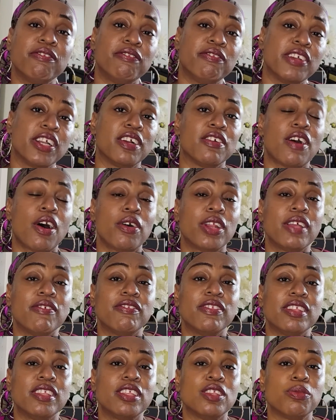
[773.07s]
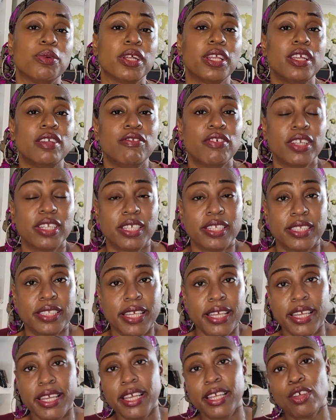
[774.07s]
figure out if this is what he really
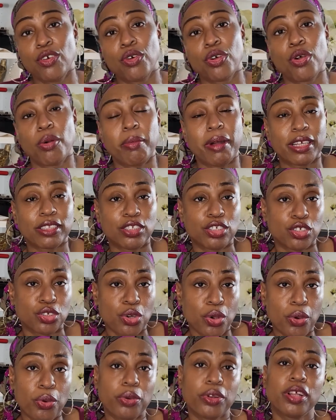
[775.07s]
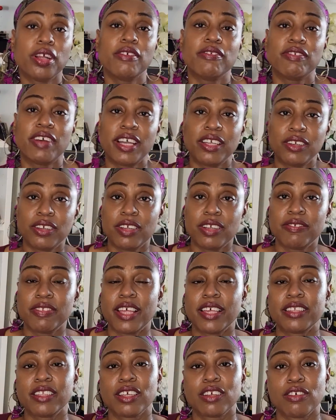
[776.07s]
did, or go back to the coder and find out if
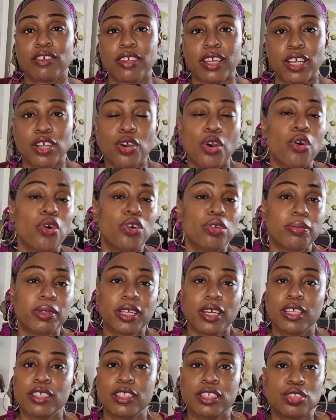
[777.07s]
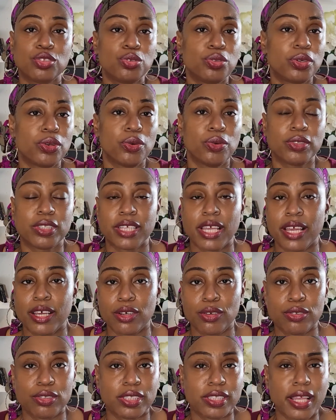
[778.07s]
that's the correct code, because the two codes can't
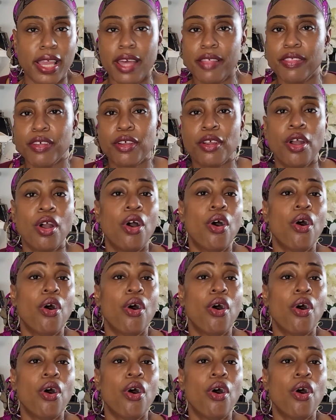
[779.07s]
go together,